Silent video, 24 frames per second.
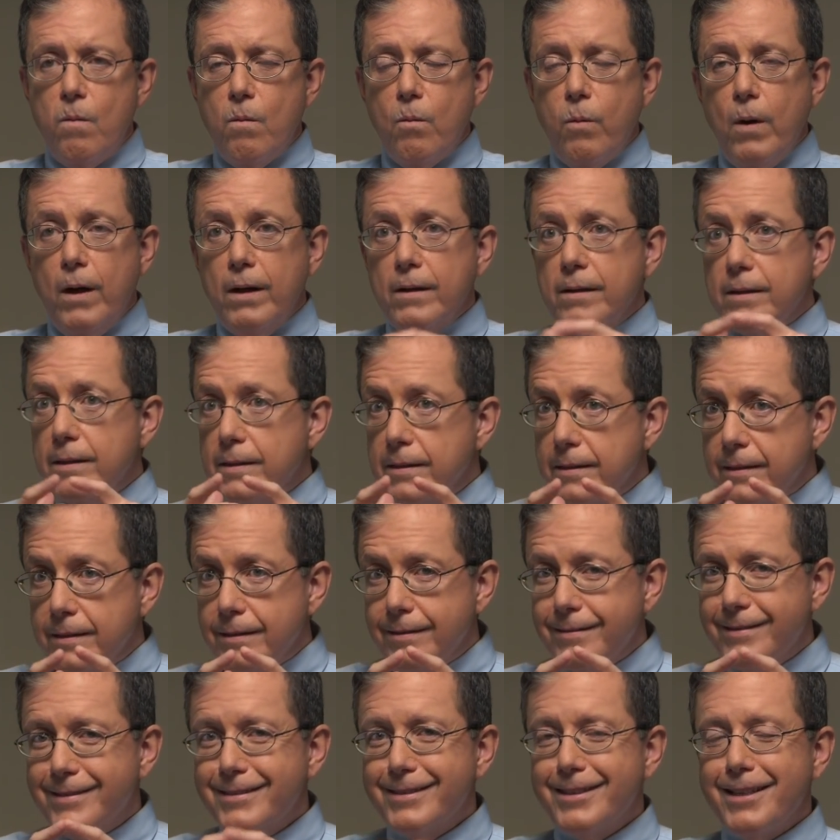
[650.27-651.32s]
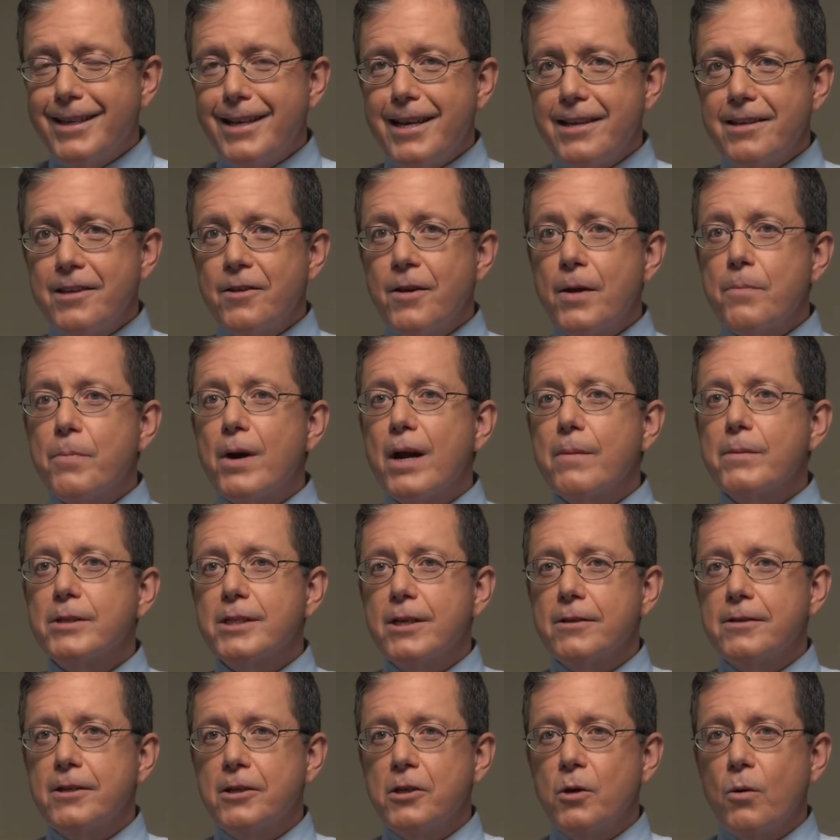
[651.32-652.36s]
Well, yeah, you know, I
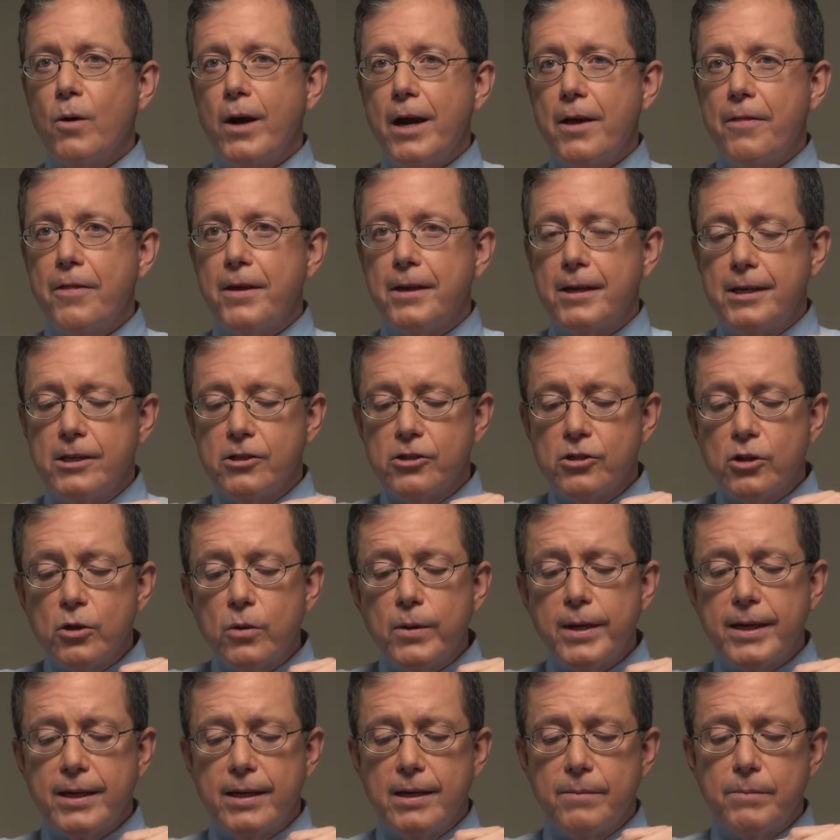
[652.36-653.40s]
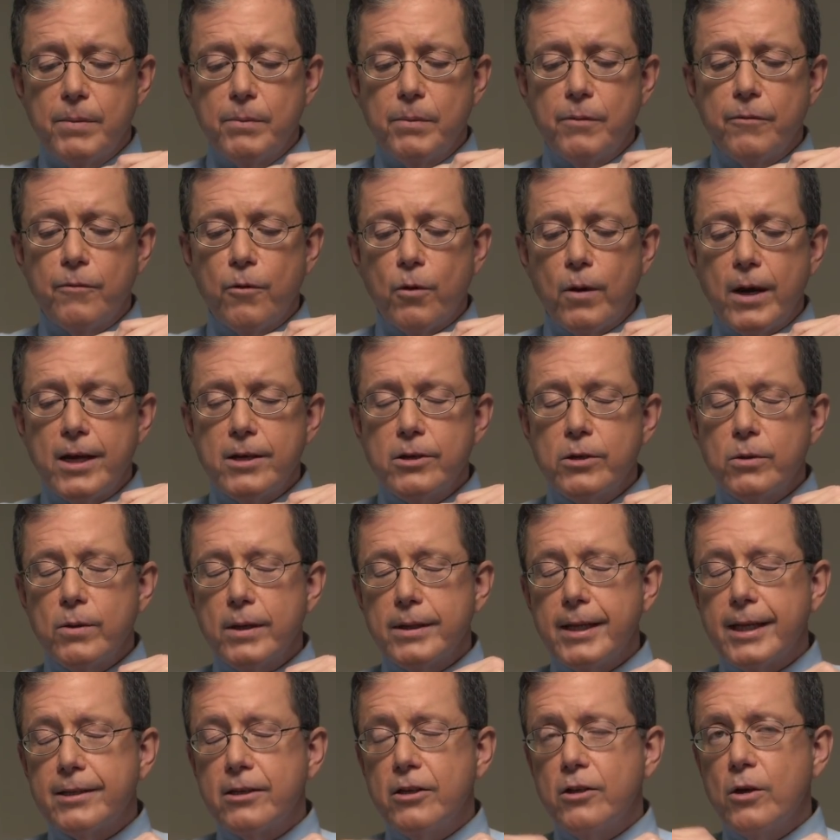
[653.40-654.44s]
promise I'll tell you why I think he's doing it, but before I do,
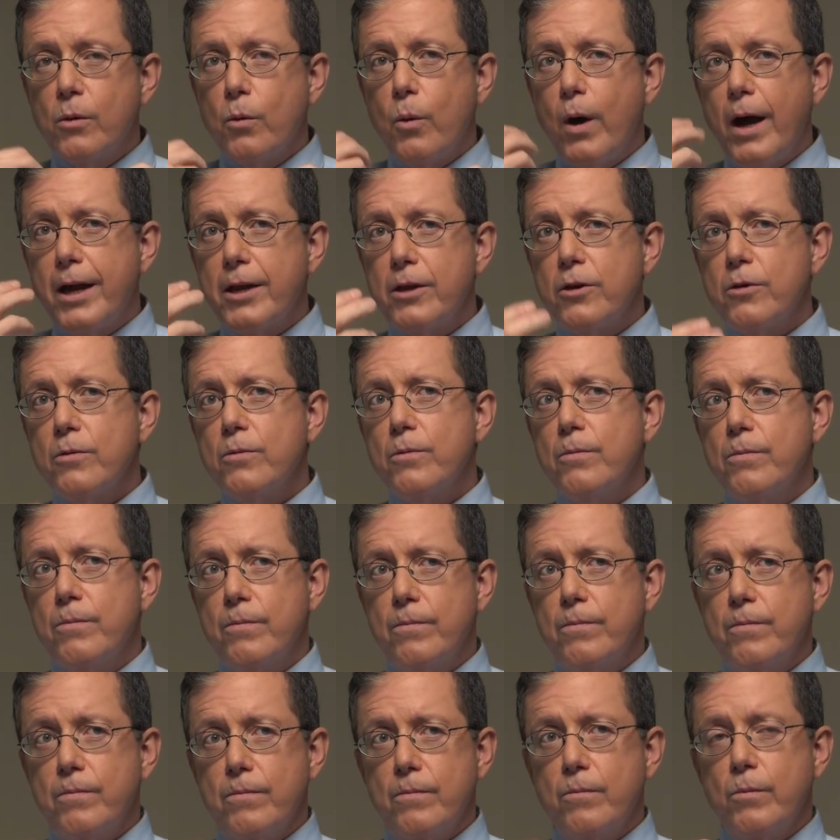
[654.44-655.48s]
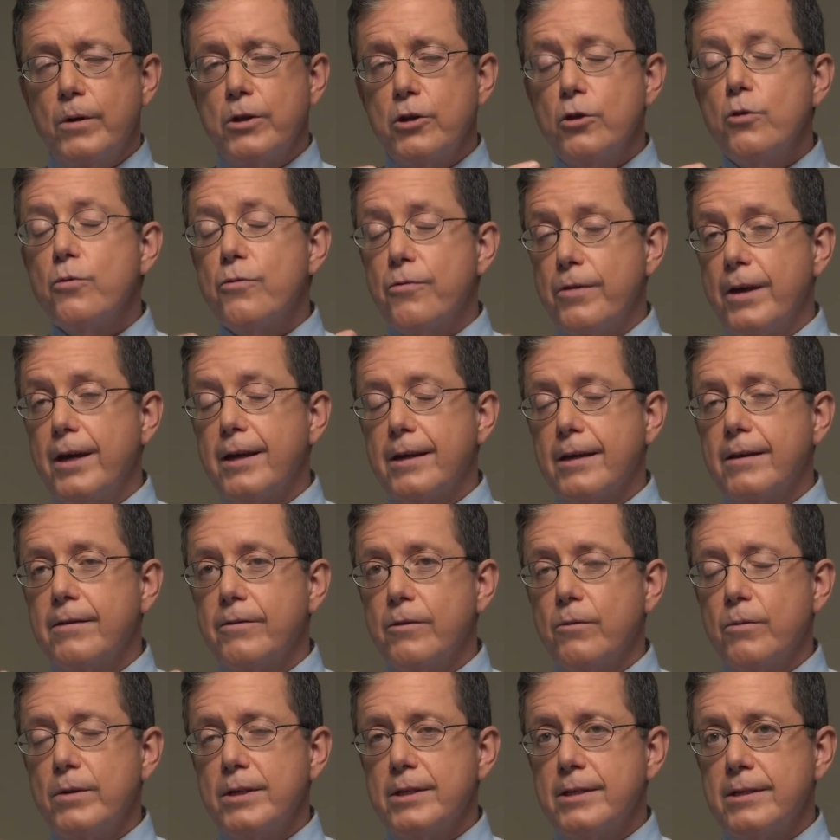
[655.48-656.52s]
I'd like to know why you, what you think
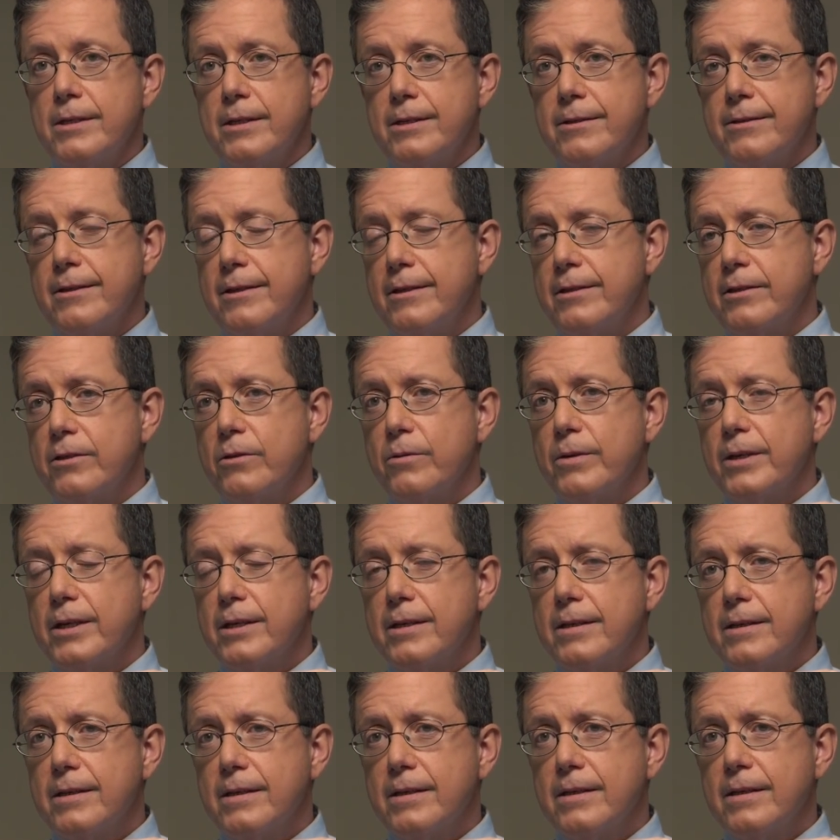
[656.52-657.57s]
the reason is that he's doing it.